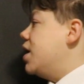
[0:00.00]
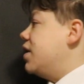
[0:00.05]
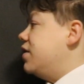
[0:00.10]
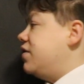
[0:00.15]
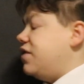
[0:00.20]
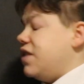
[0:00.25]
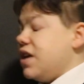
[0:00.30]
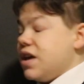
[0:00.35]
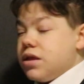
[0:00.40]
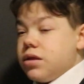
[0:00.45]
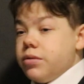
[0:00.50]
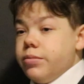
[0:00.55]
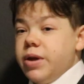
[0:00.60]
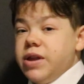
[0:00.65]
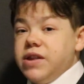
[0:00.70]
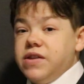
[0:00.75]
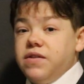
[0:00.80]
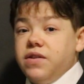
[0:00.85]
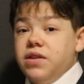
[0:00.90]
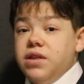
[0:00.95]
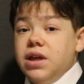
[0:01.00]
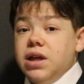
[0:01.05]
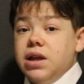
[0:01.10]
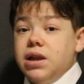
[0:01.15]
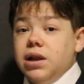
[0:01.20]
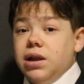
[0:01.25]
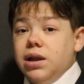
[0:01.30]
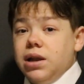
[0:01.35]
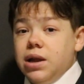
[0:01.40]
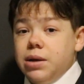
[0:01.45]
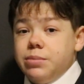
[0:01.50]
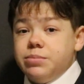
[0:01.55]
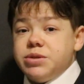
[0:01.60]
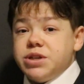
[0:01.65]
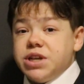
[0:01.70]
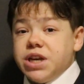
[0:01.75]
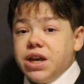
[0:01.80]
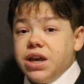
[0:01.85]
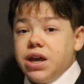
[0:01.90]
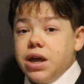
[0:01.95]
Stick them into the lip
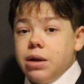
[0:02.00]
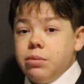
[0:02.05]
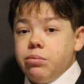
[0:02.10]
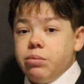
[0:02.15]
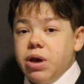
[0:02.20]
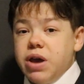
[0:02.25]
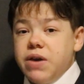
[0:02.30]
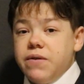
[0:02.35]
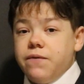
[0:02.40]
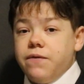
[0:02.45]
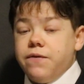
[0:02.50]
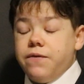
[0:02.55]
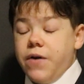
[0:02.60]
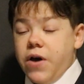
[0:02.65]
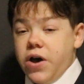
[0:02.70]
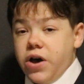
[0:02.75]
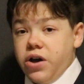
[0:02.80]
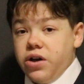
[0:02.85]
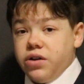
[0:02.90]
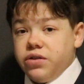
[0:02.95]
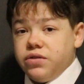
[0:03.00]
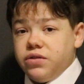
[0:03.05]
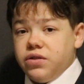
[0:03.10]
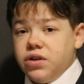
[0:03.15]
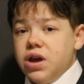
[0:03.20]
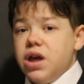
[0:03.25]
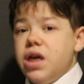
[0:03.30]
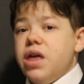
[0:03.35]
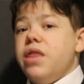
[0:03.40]
syncing bit first,